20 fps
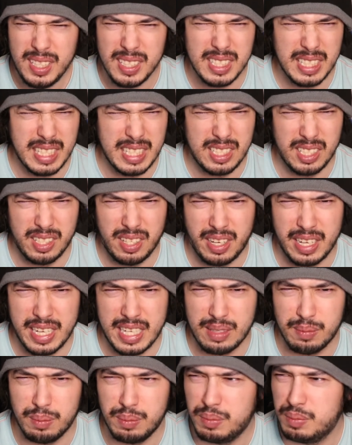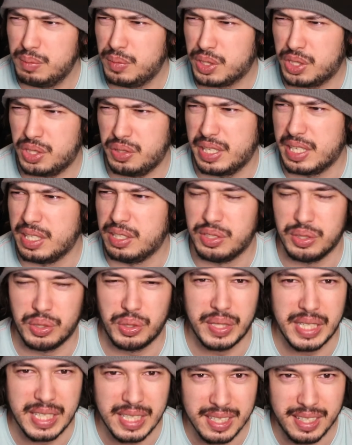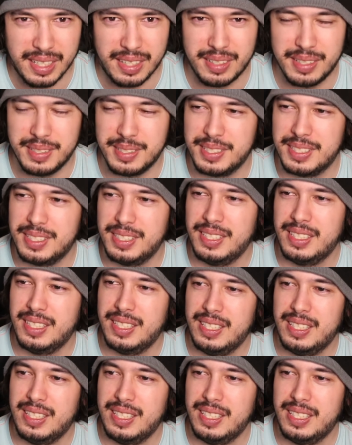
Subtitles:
Did like Australian touring cars,